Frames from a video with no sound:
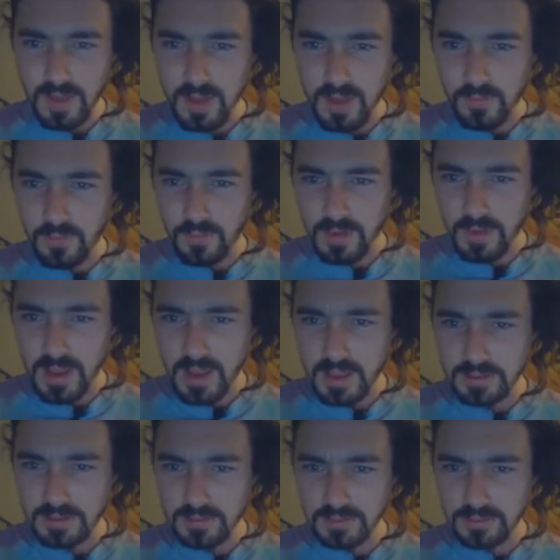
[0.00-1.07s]
what I
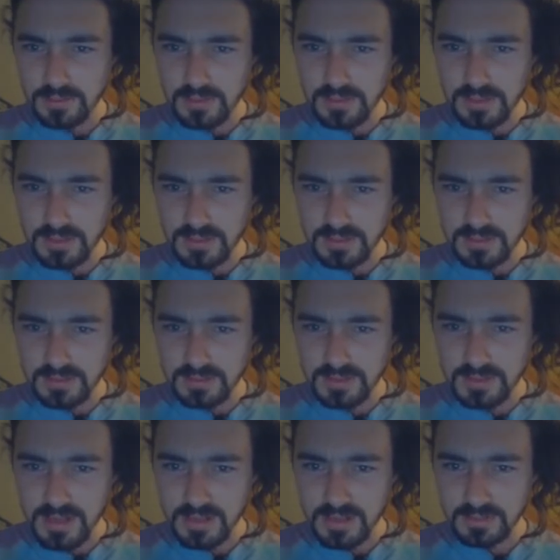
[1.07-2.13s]
do is
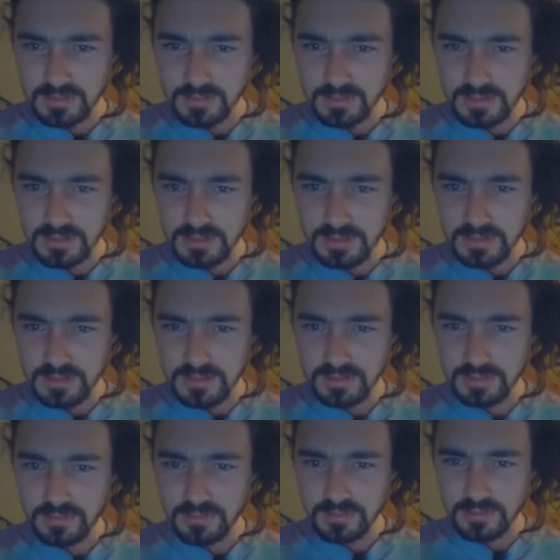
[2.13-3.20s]
I switch this
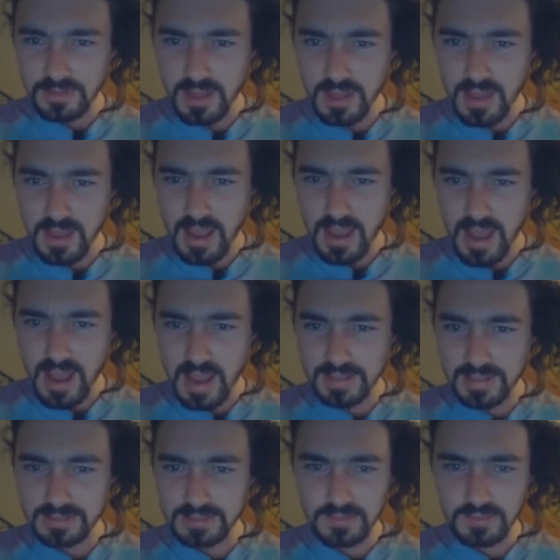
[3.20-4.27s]
to
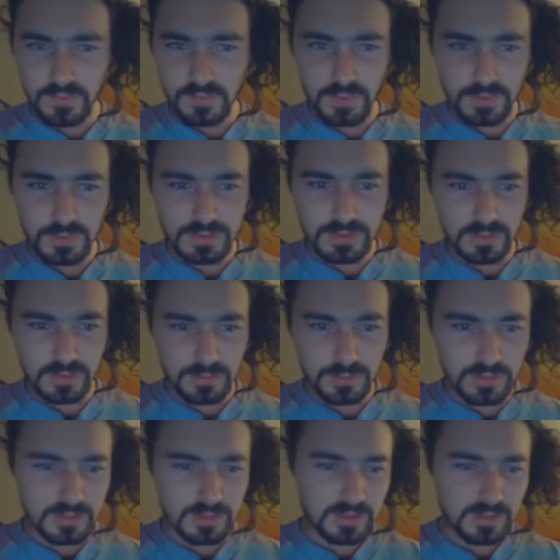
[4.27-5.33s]
highest first. So I'm
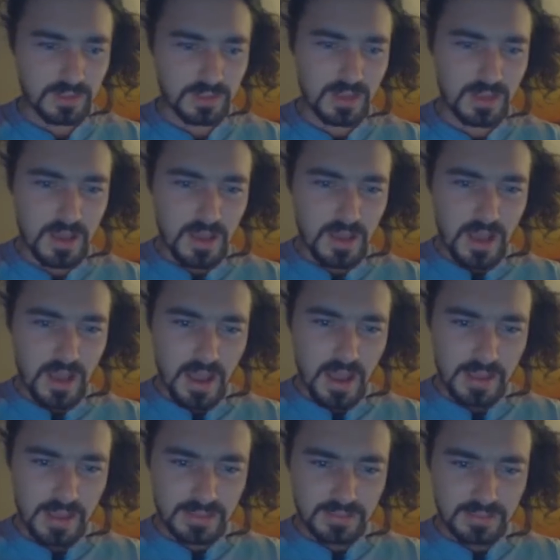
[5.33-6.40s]
looking at the
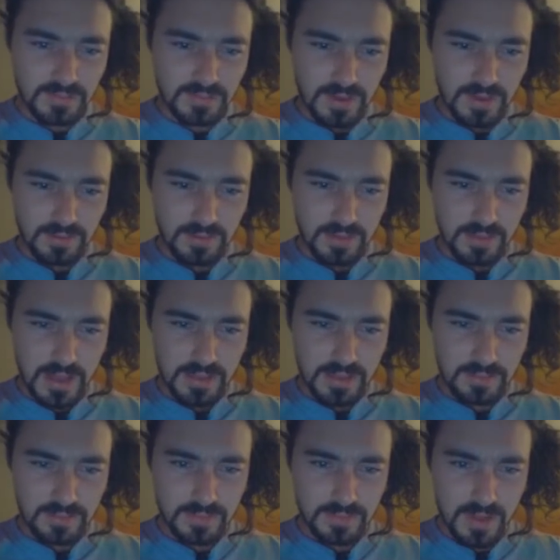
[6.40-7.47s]
highest valued item.